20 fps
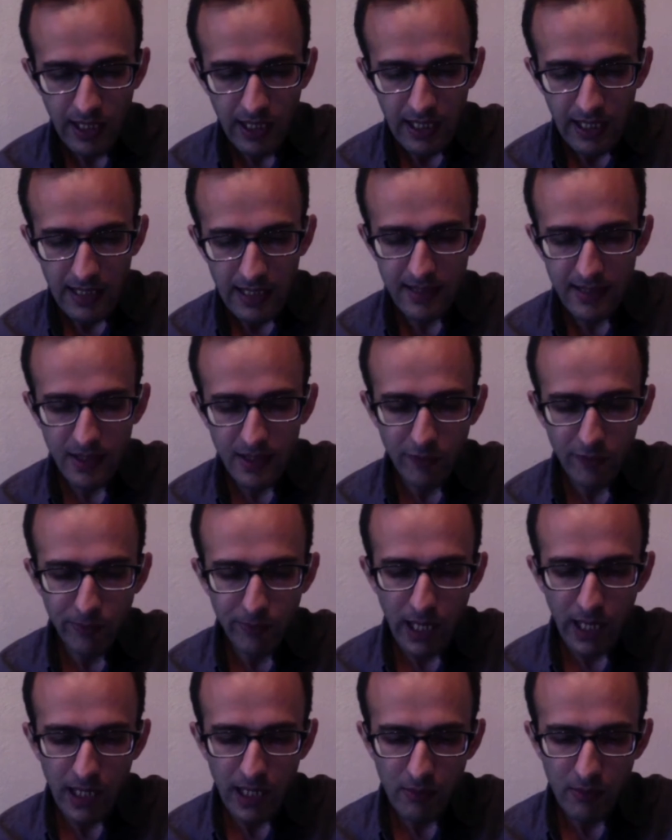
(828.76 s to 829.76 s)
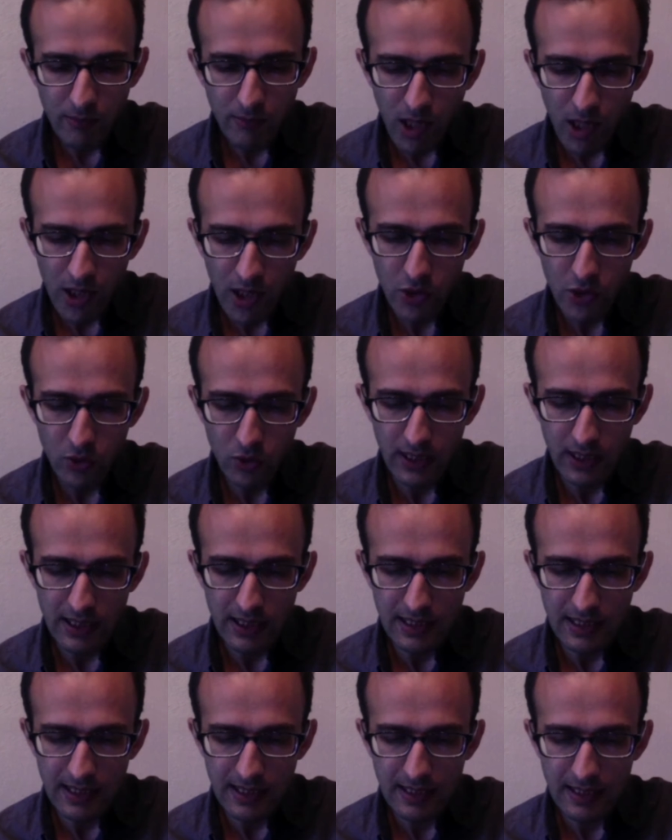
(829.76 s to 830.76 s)
Instead of
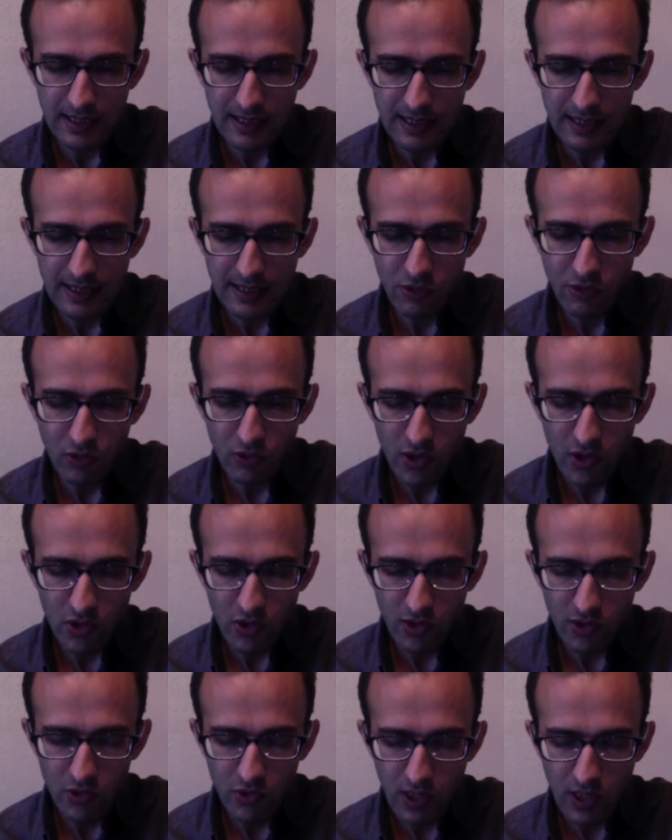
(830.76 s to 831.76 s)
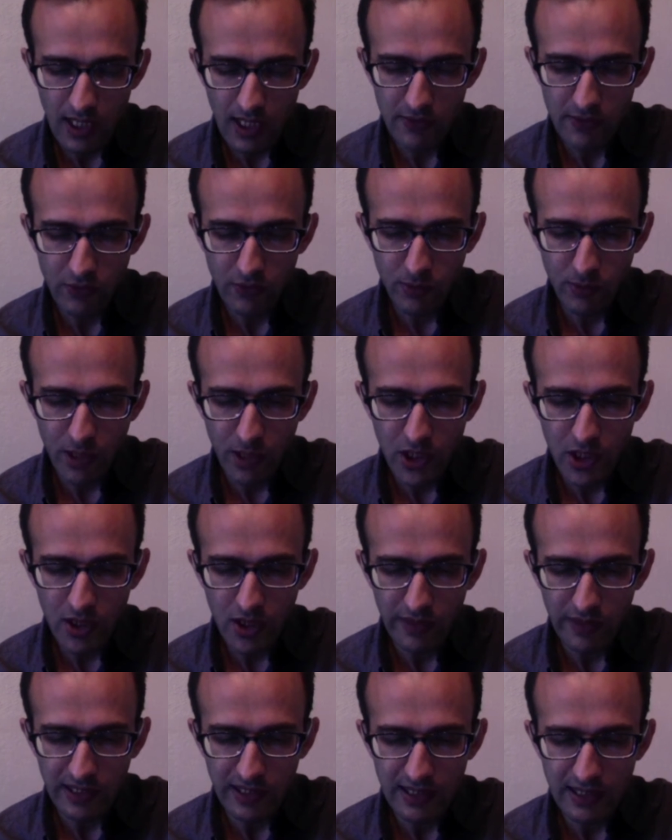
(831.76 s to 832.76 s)
punctuating the structural transformation
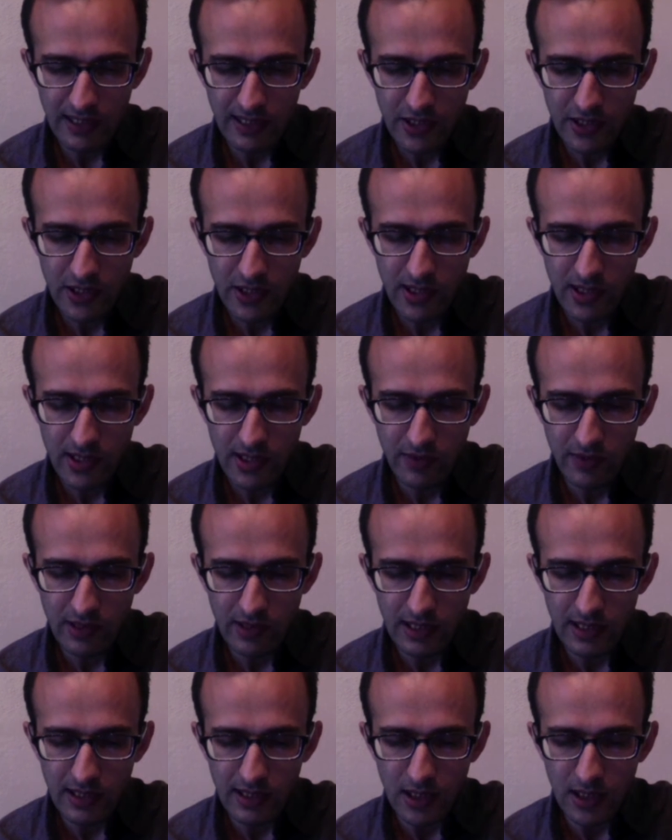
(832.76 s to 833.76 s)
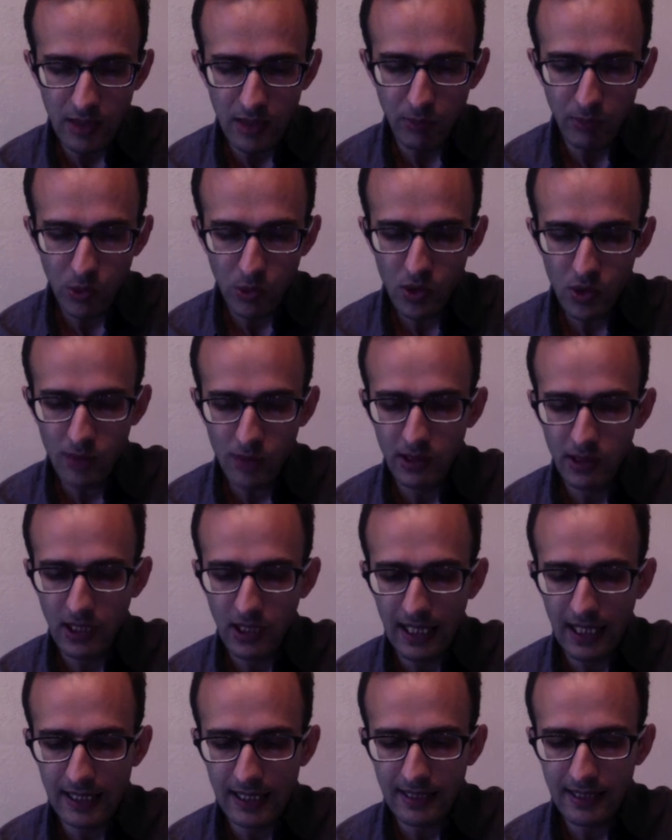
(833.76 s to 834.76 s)
of intelligence with an immutable
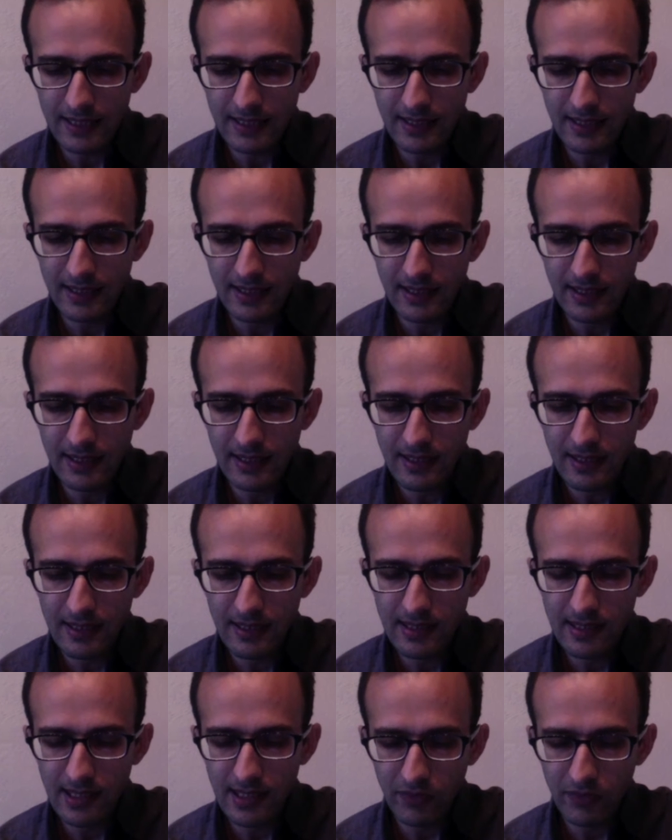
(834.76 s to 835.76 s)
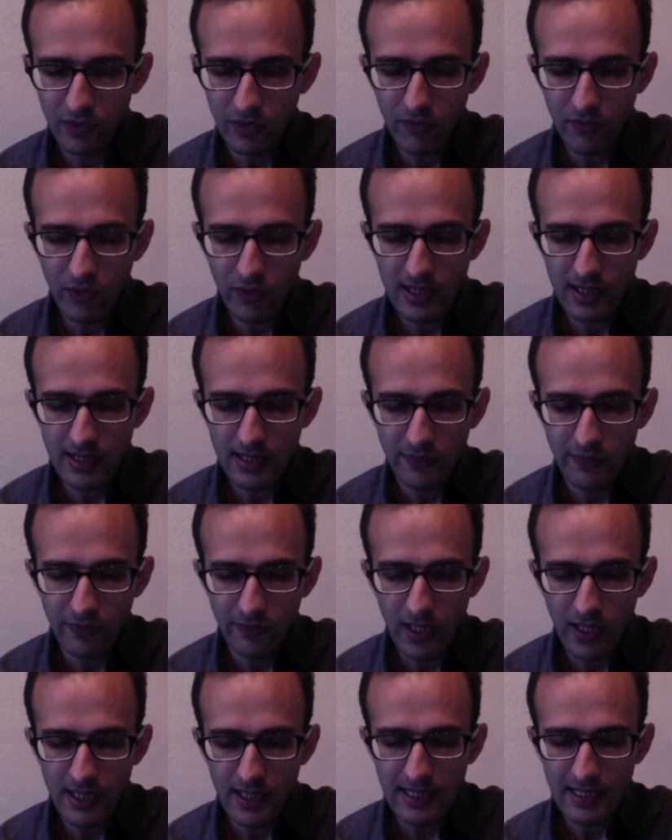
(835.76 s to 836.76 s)
identity, self-reference
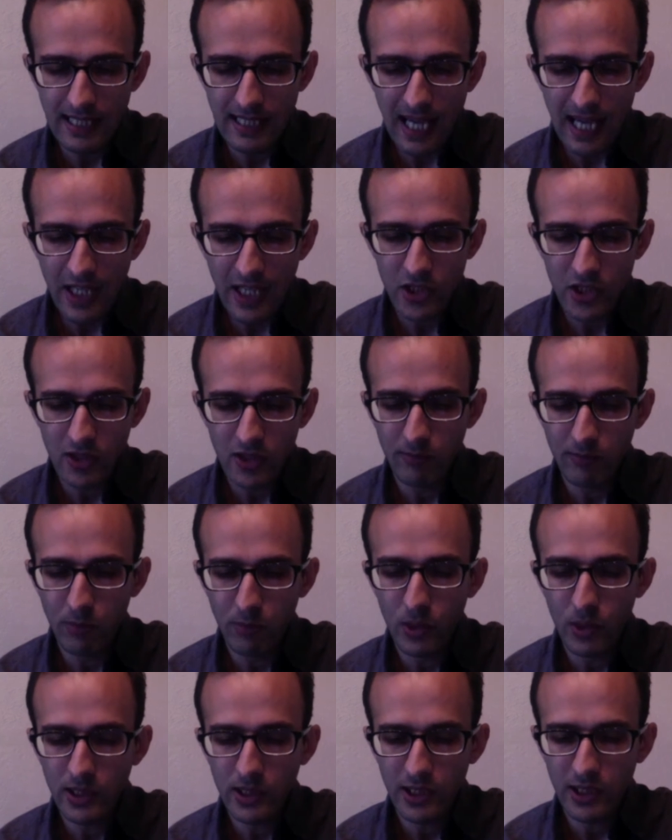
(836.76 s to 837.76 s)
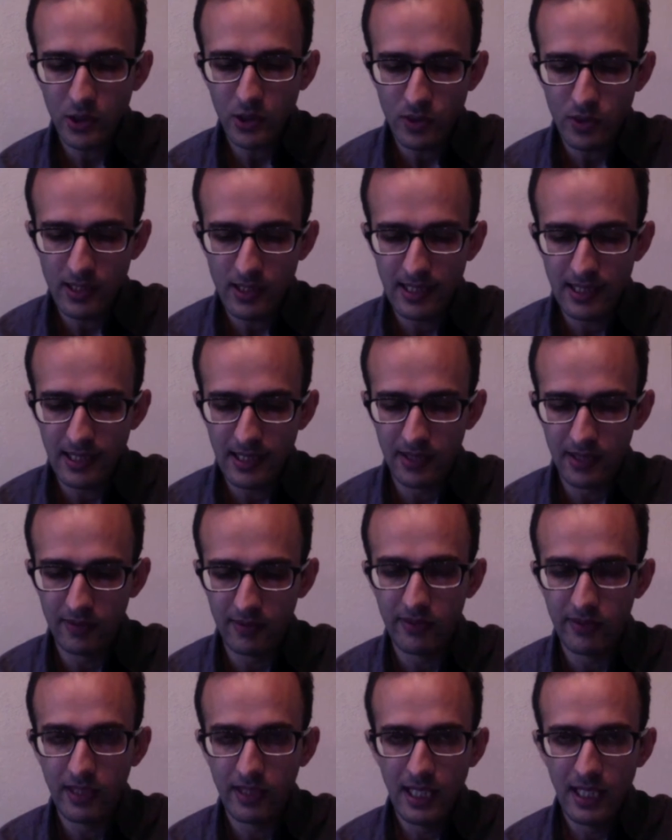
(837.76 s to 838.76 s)
defines the action of pointing to
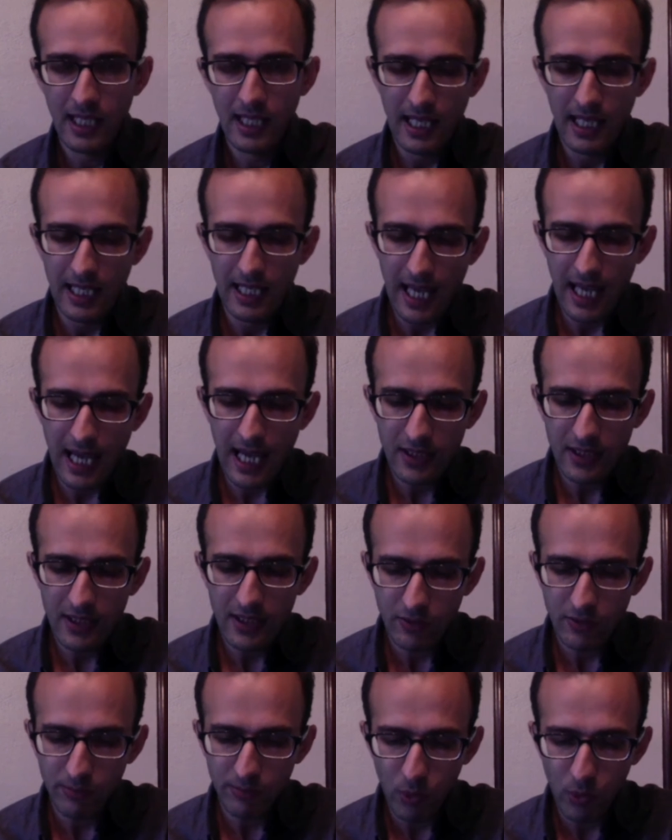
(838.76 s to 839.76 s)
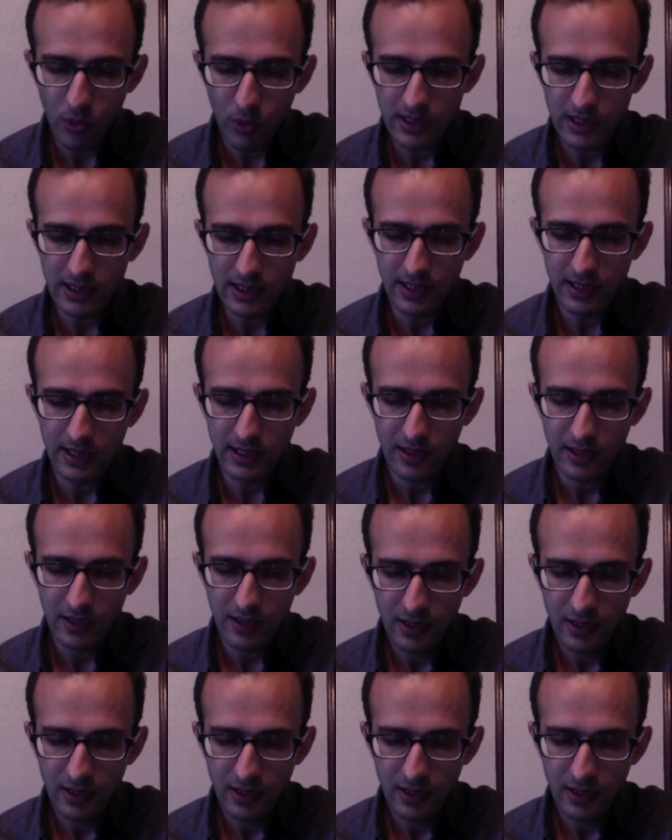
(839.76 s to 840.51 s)
self, an act of pointing